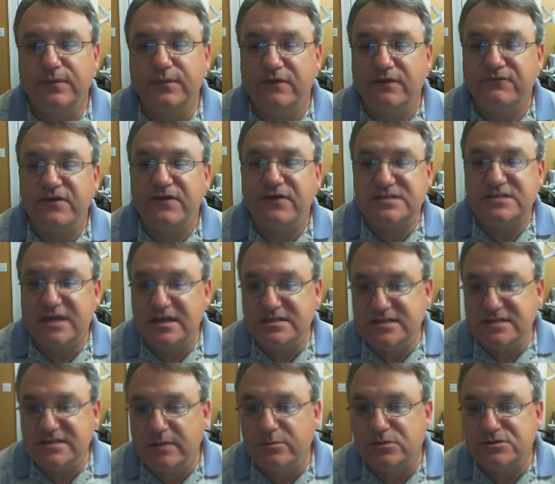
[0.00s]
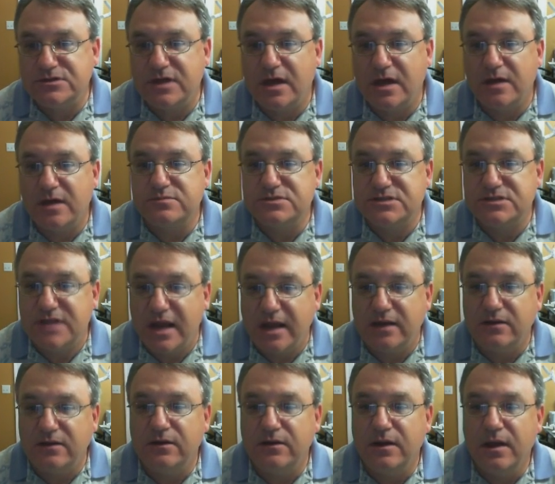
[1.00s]
If I say tabletop
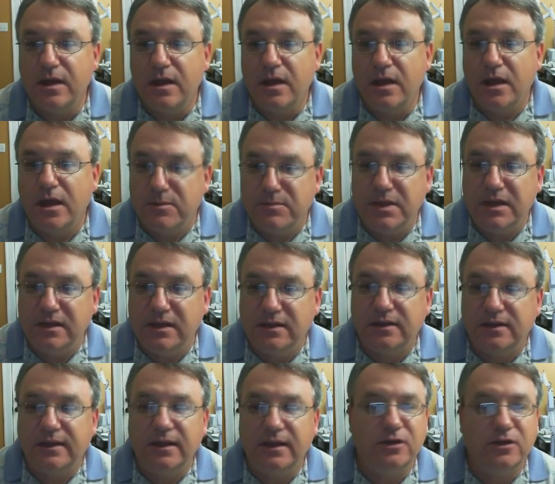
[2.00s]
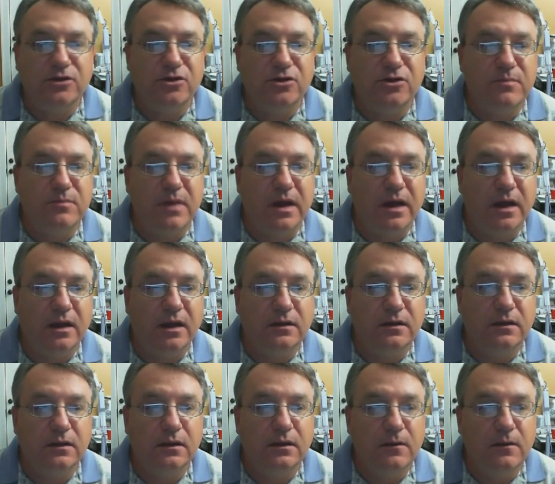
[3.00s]
standard, immediately in your mind,